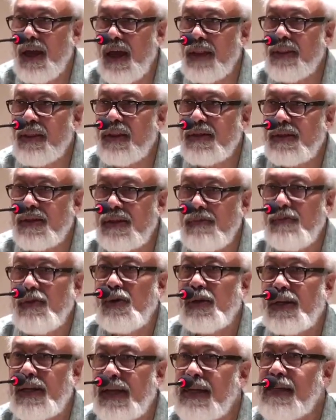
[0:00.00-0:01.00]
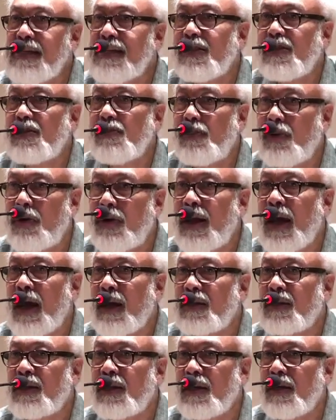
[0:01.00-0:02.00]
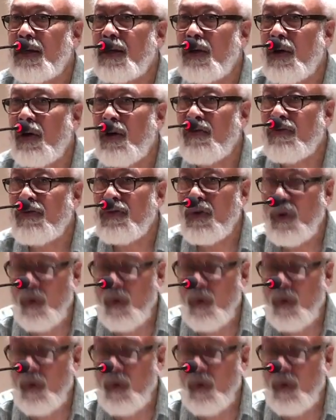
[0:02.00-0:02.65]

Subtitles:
and the simultaneous production of